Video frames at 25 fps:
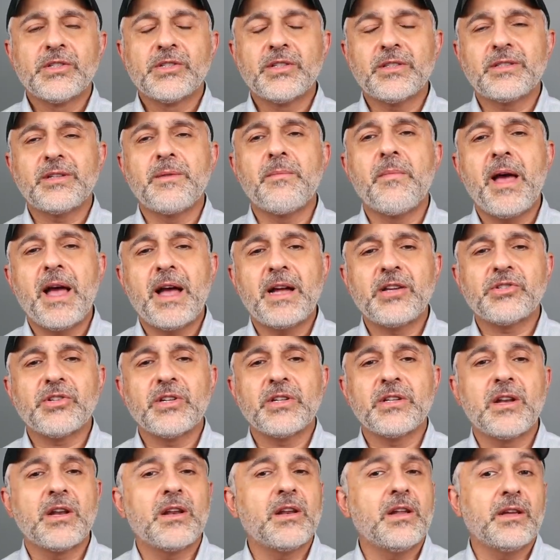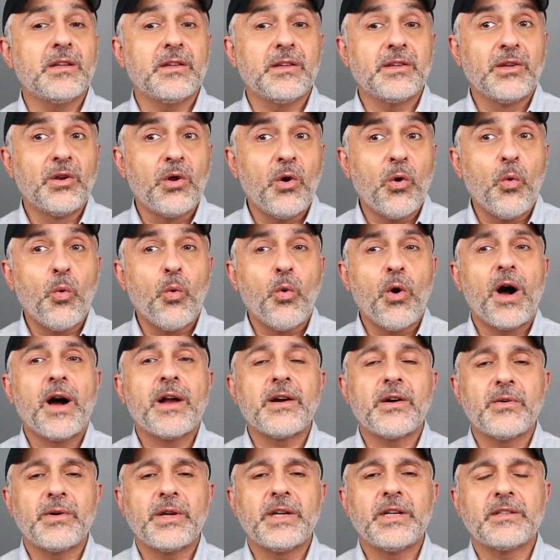just imagine, you know,
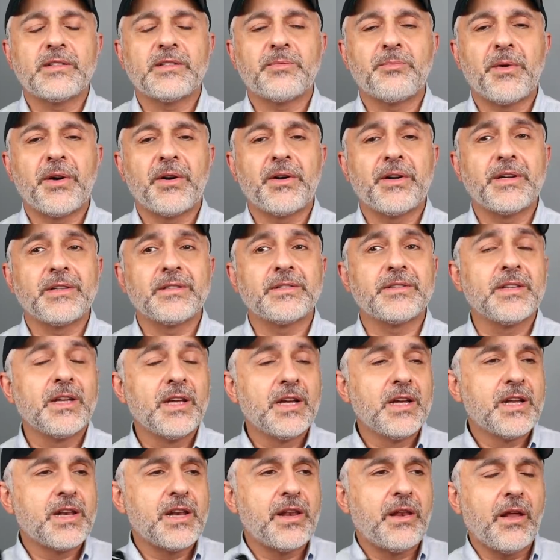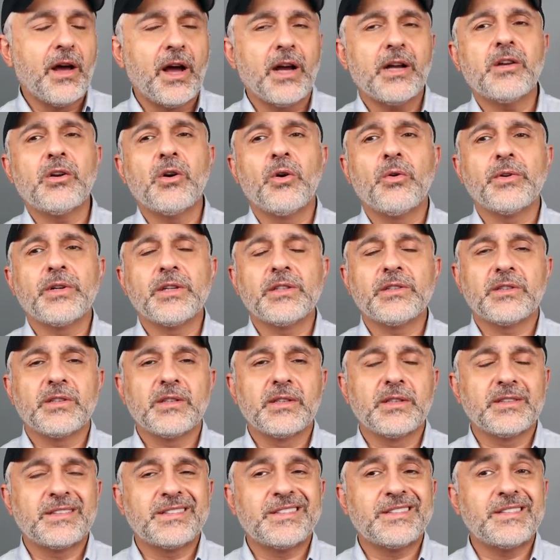watery experience, not going
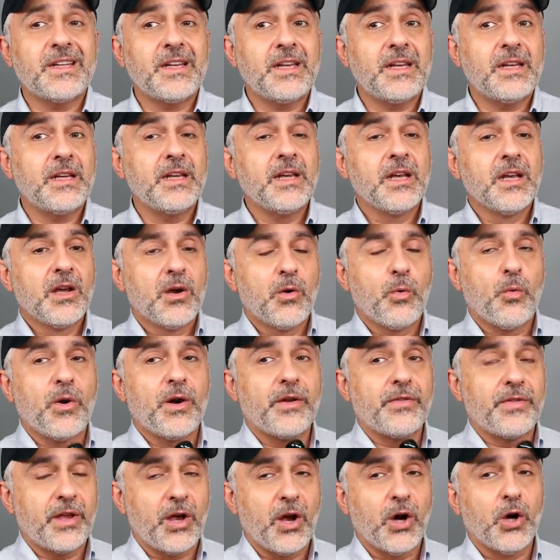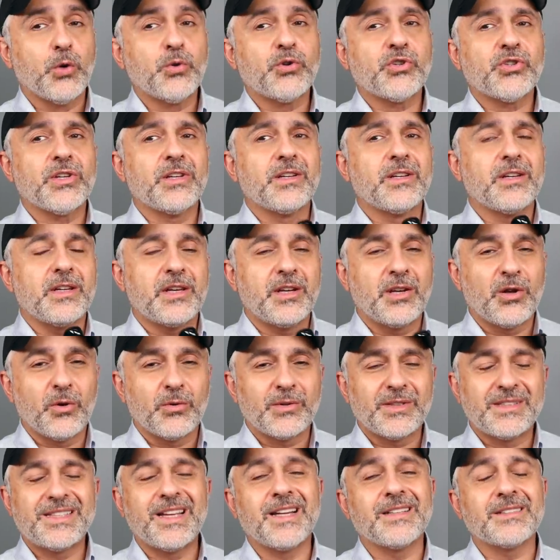into the sea where the ocean, you
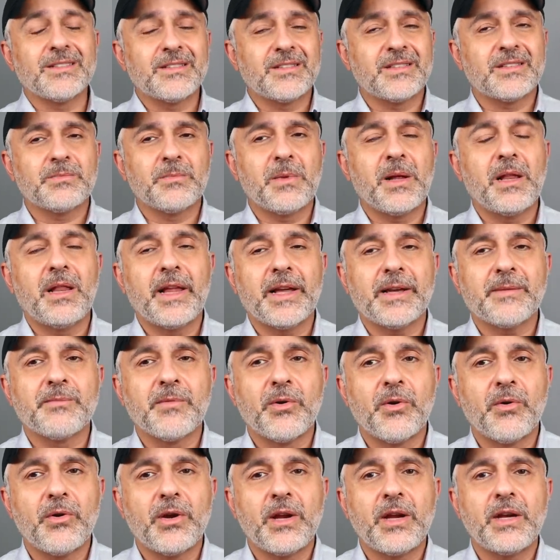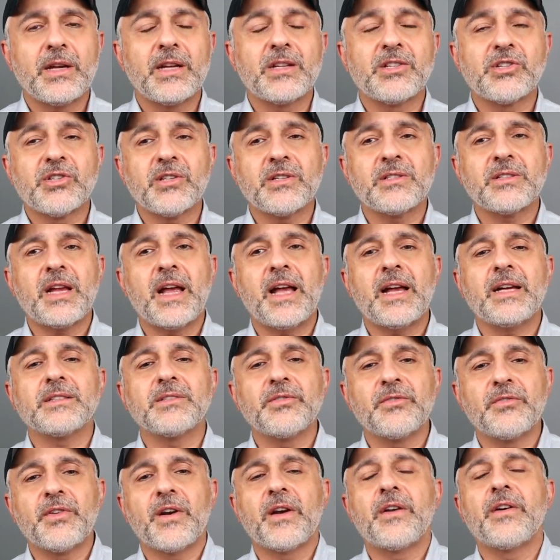know, doesn't smell like marine. It just
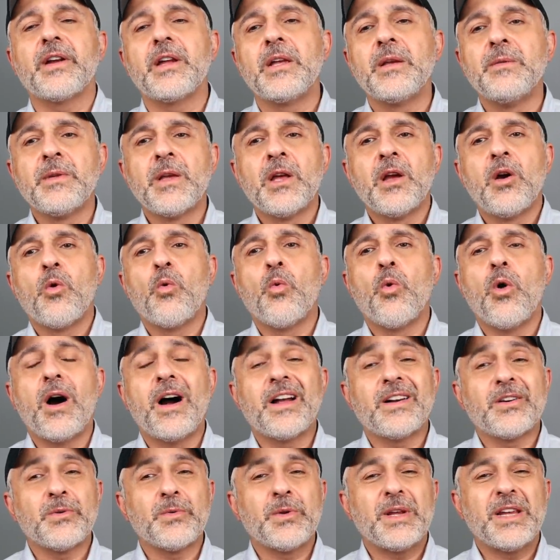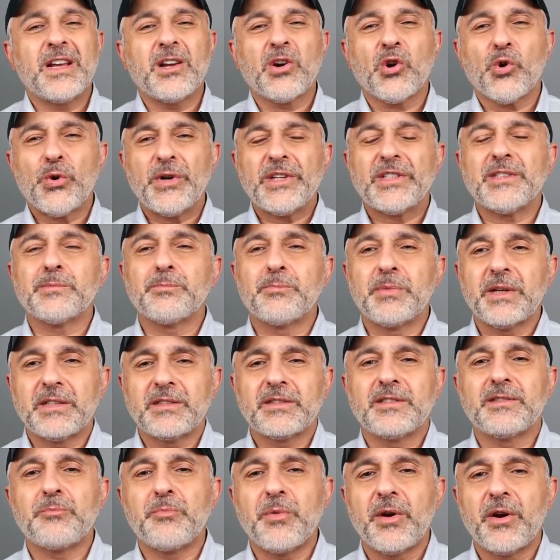has a very watery, crisp
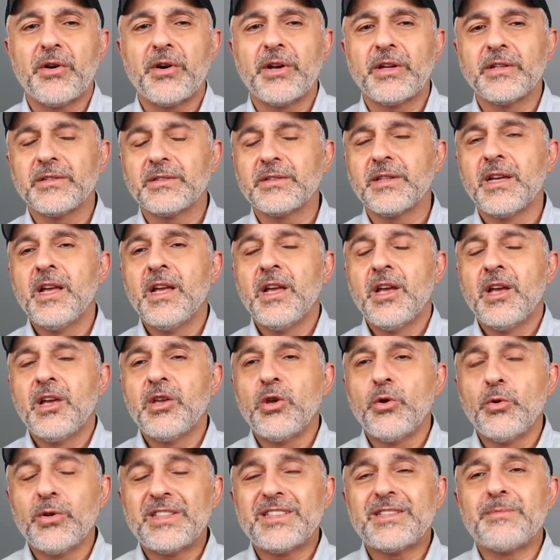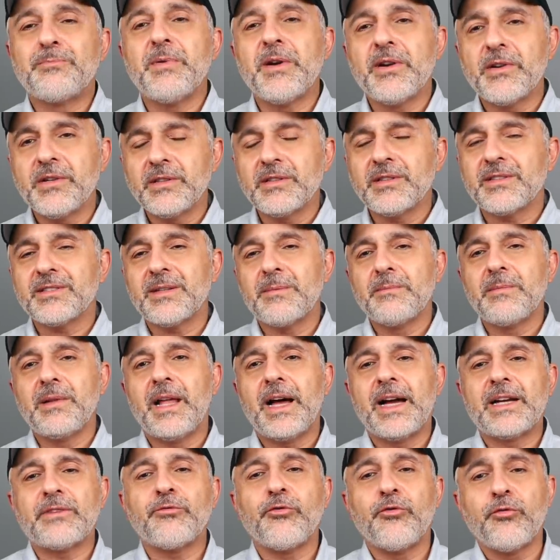experience. You experience some
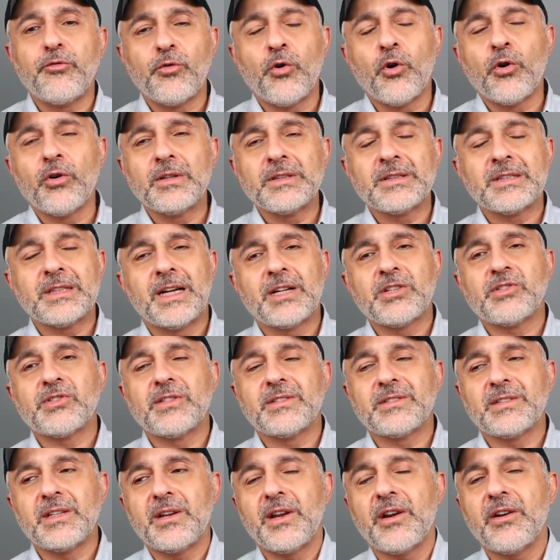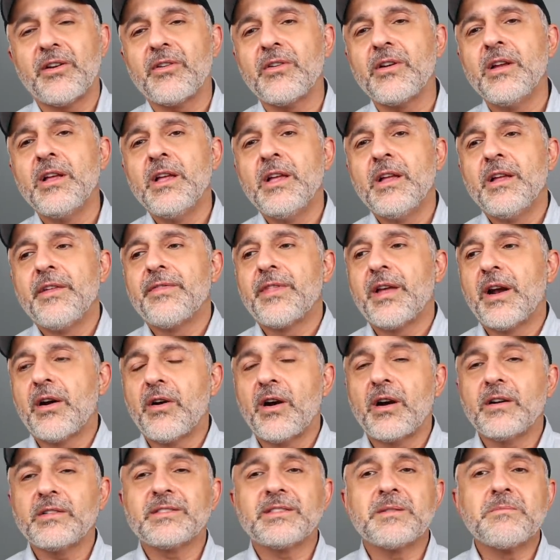light floral touches in here.
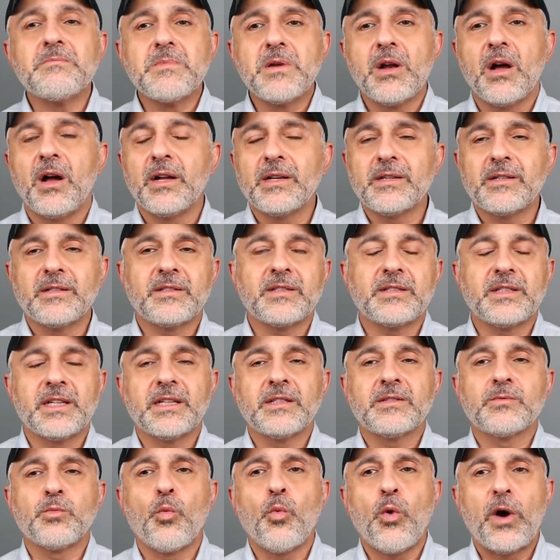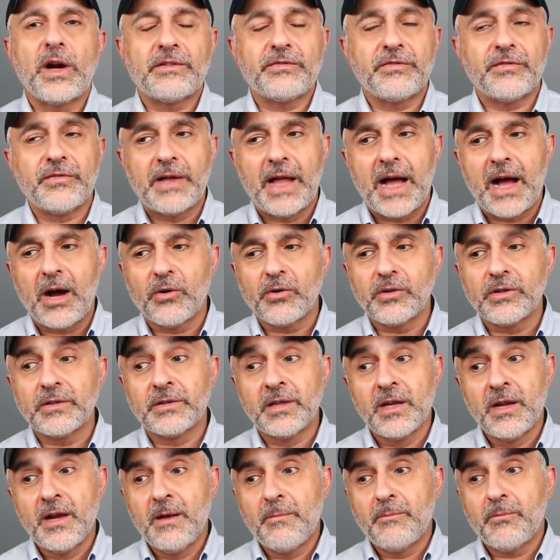There are some non-distinct white
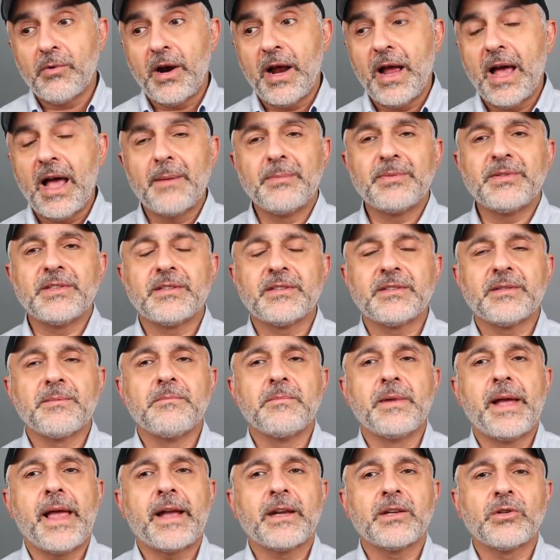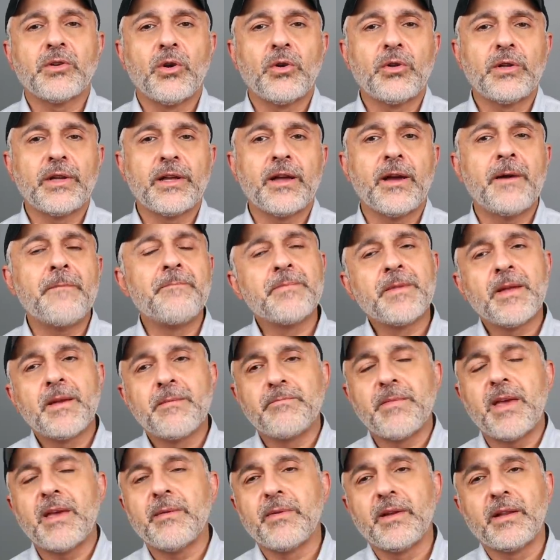flowers. Perhaps it's some magnolia,
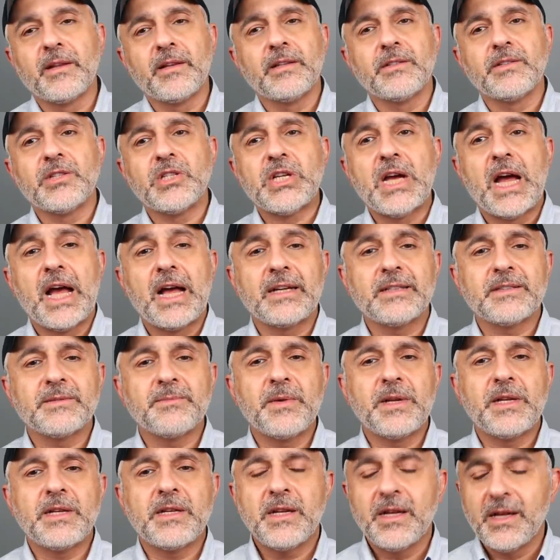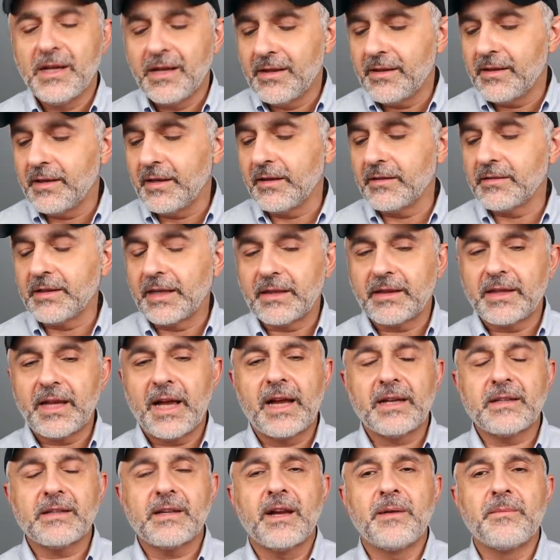maybe a little jasmine, things like
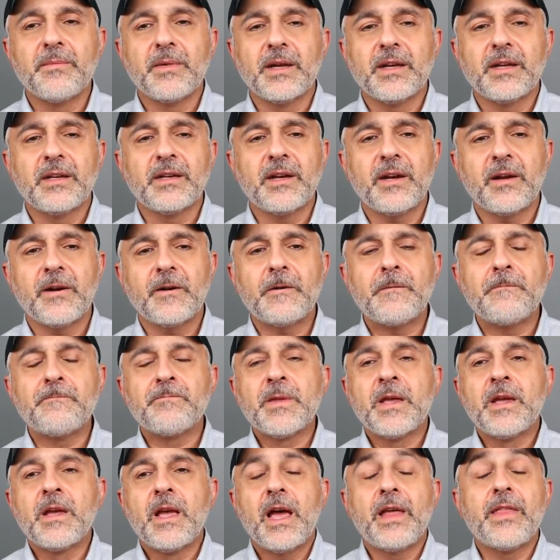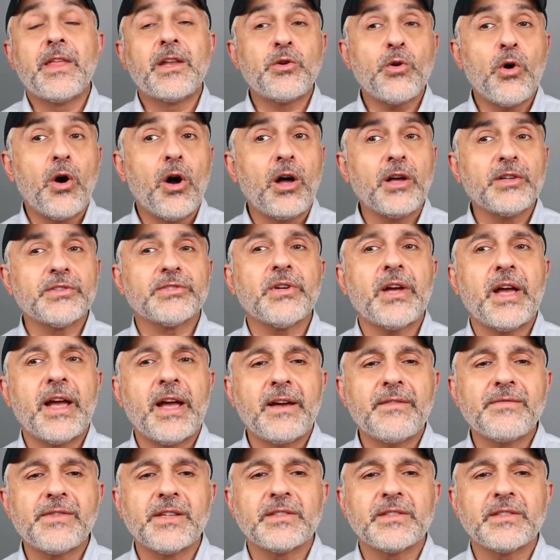that coming in here. And then you also have